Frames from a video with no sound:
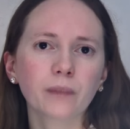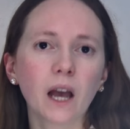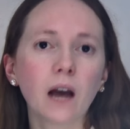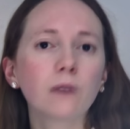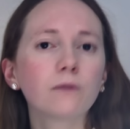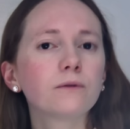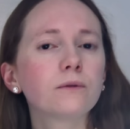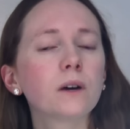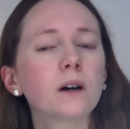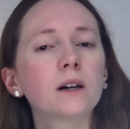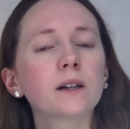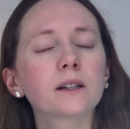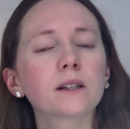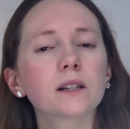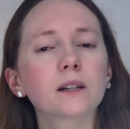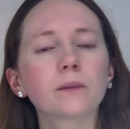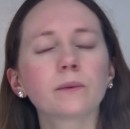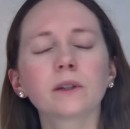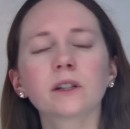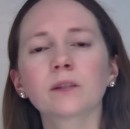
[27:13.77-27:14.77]
At
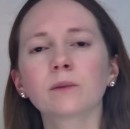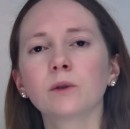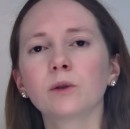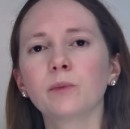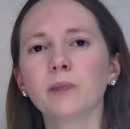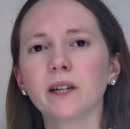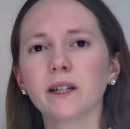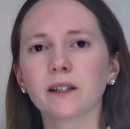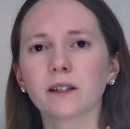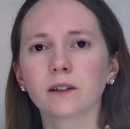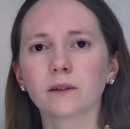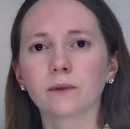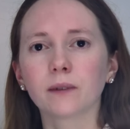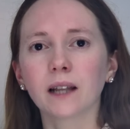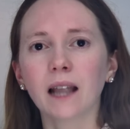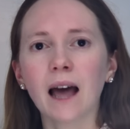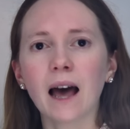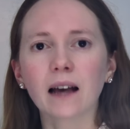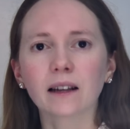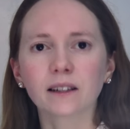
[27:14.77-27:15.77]
first, it was small pieces of
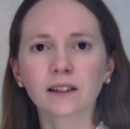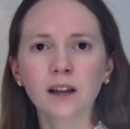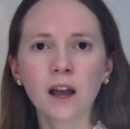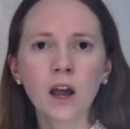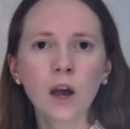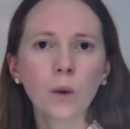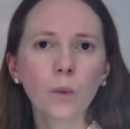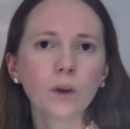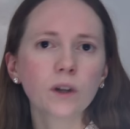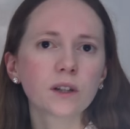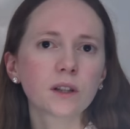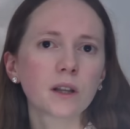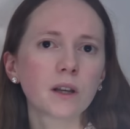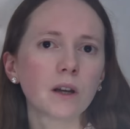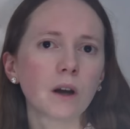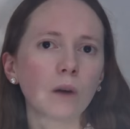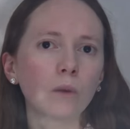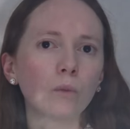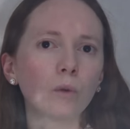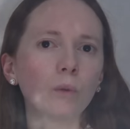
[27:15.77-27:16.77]
glass, which the
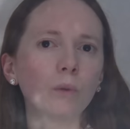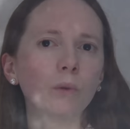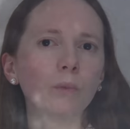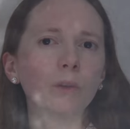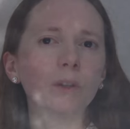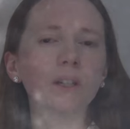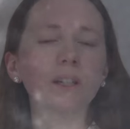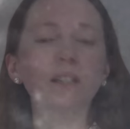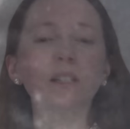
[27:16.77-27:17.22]
young woman would